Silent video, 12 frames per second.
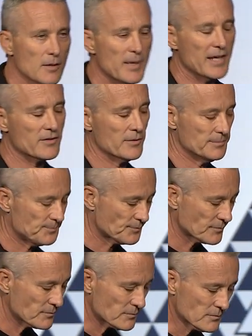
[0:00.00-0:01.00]
about them.
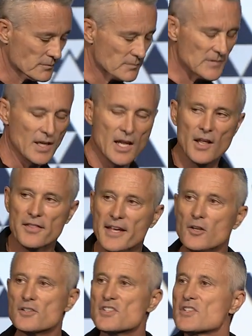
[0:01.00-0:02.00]
They're
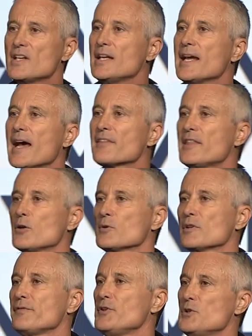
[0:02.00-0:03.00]
not sitting out there in
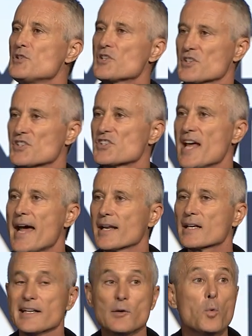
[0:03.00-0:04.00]
the future
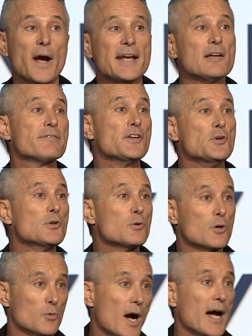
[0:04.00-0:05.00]
statically waiting for you to
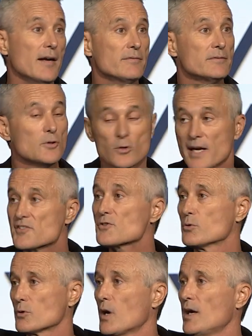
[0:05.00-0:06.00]
arrive or us to
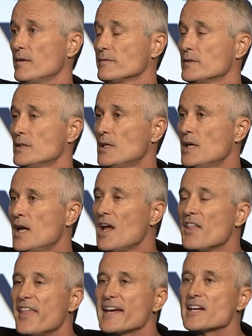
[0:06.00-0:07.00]
arrive. They're